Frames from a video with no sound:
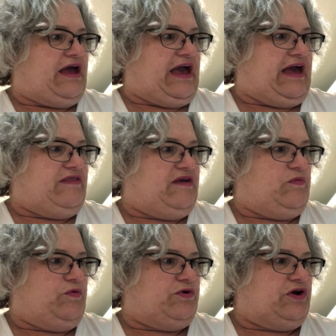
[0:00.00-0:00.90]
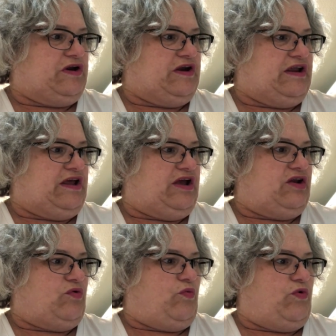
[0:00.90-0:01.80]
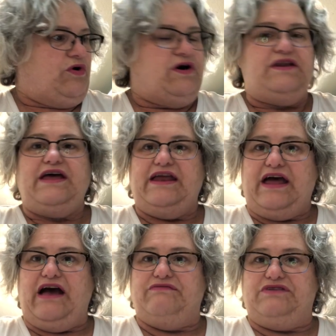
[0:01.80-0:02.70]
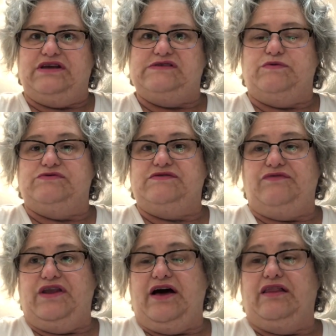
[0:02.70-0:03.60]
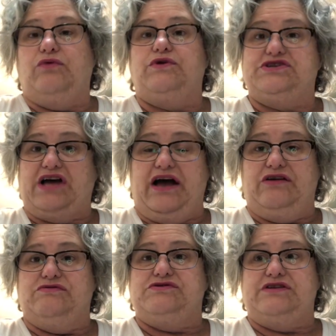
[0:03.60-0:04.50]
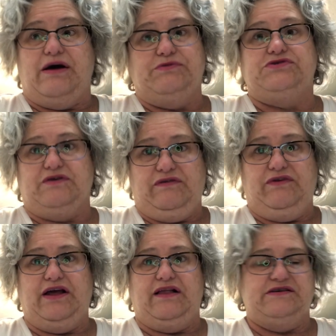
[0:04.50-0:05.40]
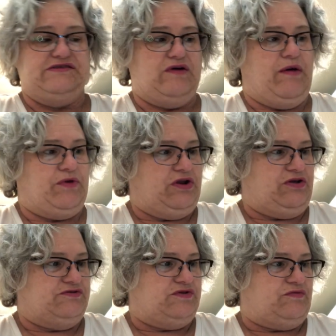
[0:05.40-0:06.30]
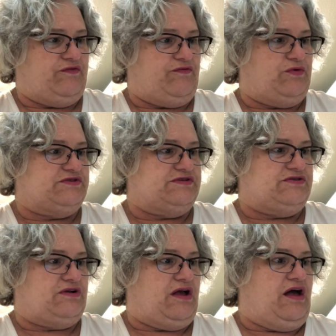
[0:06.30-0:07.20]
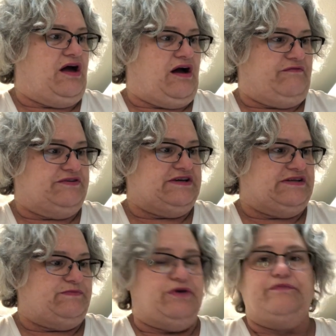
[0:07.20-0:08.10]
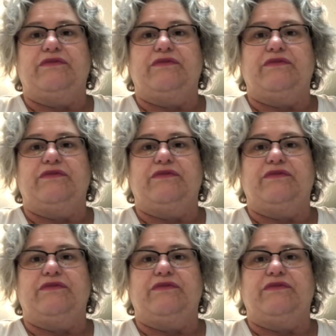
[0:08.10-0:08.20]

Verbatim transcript: And then we're gonna need one and a half teaspoons of vanilla, which I use double strength vanilla, so I'm gonna use three fourths of a teaspoon.